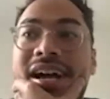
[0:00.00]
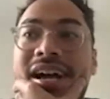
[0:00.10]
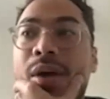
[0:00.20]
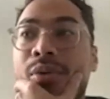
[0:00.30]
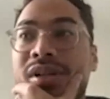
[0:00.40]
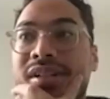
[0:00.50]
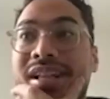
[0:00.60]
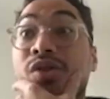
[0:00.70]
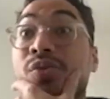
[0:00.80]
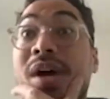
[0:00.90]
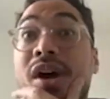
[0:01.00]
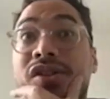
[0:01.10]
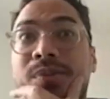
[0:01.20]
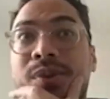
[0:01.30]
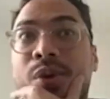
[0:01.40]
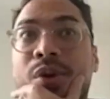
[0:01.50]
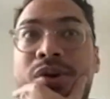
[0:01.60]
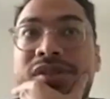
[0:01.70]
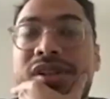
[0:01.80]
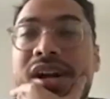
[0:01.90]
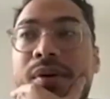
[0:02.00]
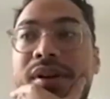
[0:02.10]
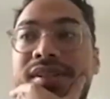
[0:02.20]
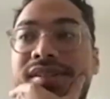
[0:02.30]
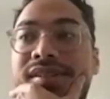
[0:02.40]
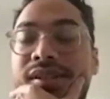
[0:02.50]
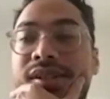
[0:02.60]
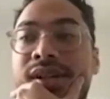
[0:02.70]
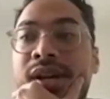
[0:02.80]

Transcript: that was my ultimate goal. Was like I wanted to